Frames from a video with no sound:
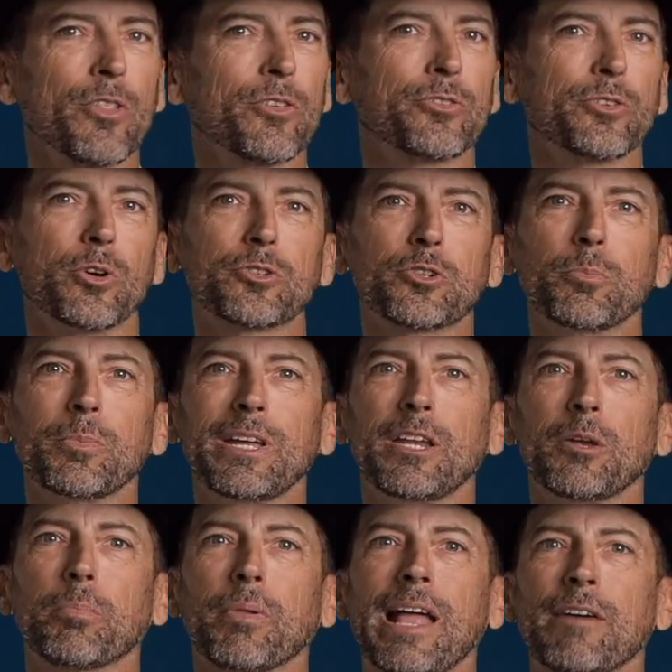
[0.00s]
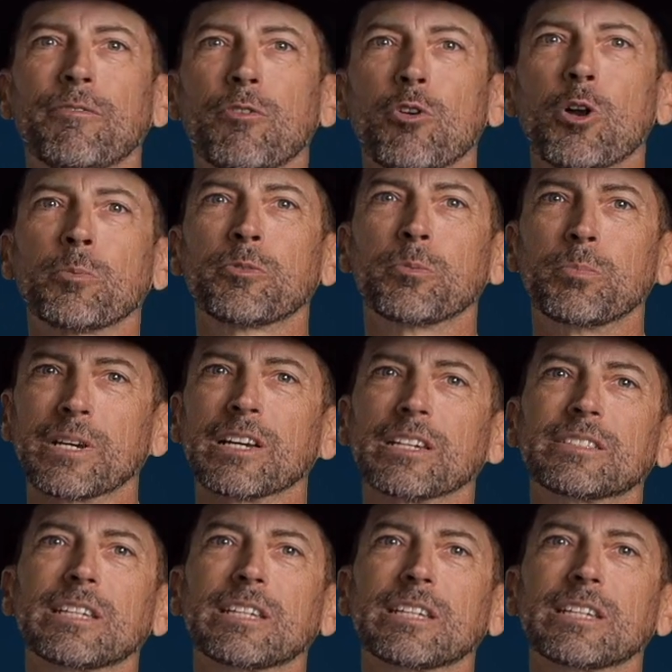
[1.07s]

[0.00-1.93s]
the social media platforms because